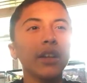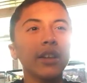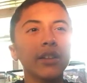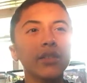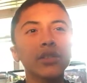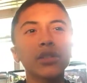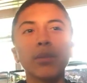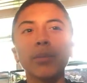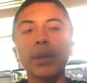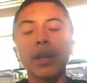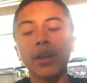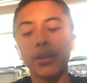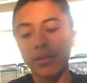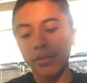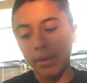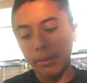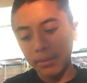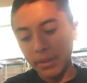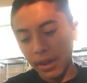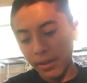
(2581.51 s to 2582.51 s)
Like, there's so many
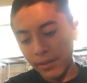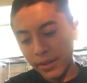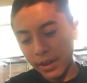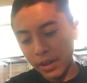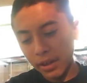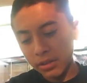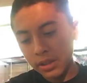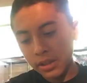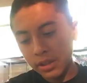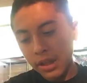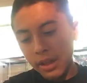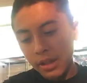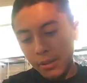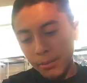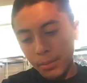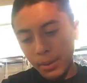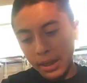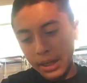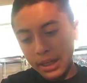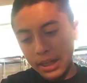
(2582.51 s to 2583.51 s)
other reptile videos,
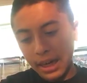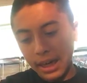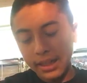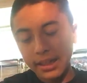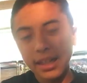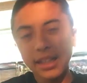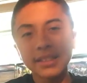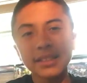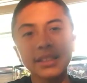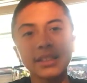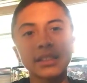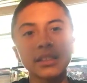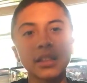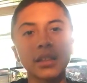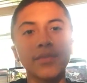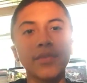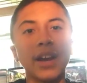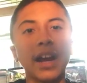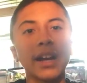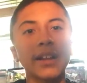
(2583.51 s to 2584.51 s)
but I guess it's
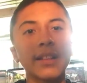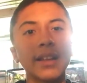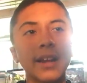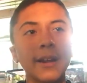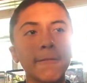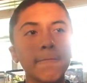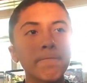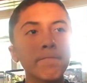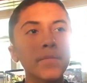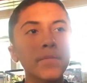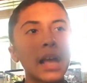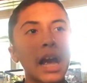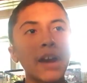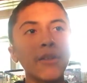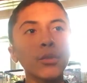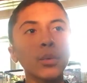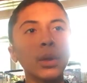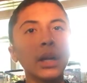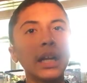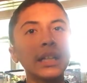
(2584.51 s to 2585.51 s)
the fact that
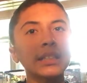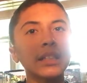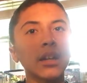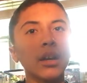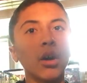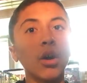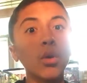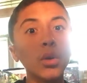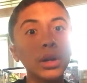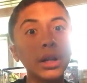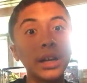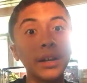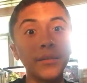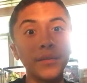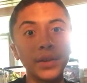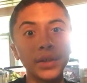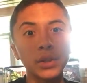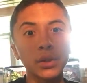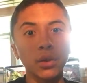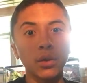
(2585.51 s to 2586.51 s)
everyone has their own
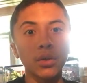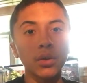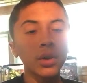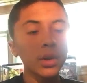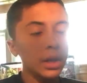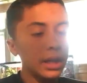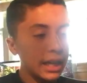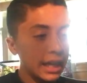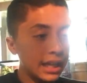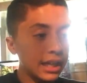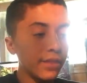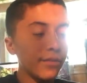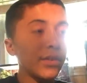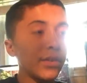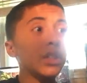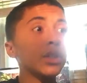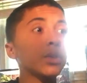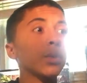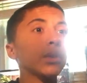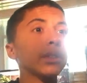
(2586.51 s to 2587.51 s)
individual,
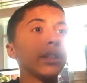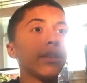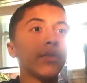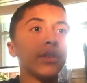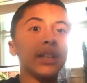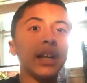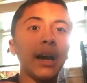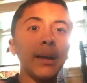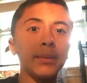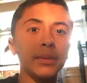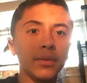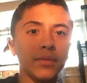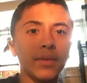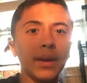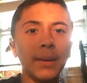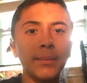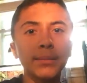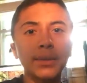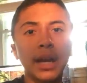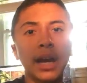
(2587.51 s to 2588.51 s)
individual different types of
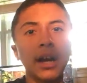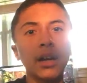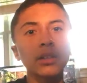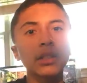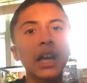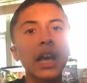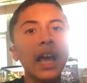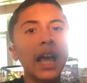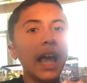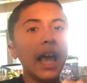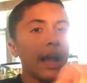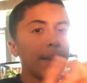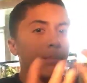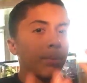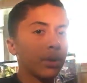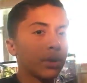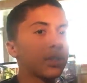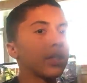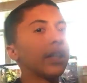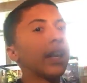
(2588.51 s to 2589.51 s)
reptiles and
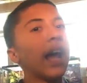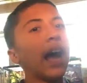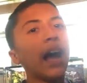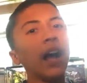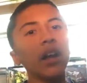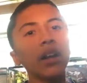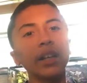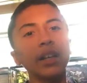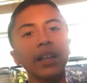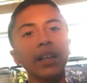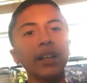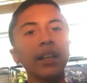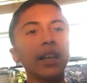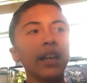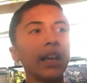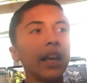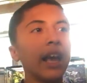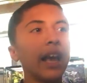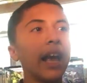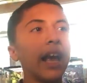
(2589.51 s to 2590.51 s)
personality
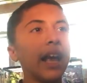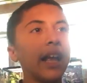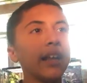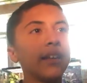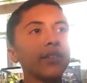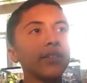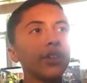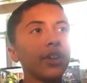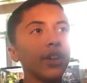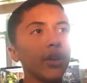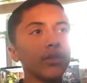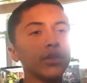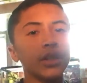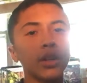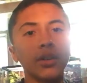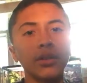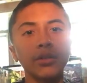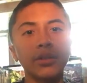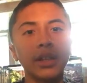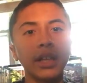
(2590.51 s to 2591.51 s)
and you know
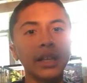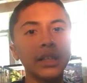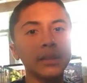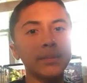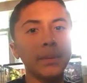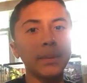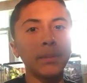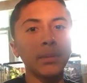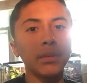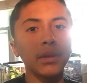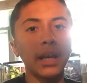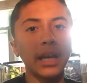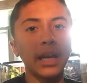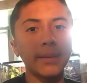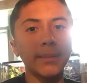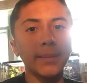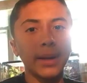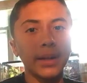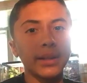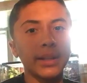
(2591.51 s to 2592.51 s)
certain things people
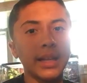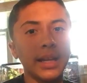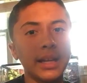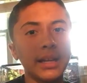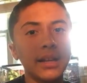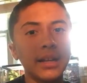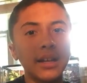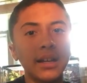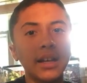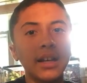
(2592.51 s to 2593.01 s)
like about that.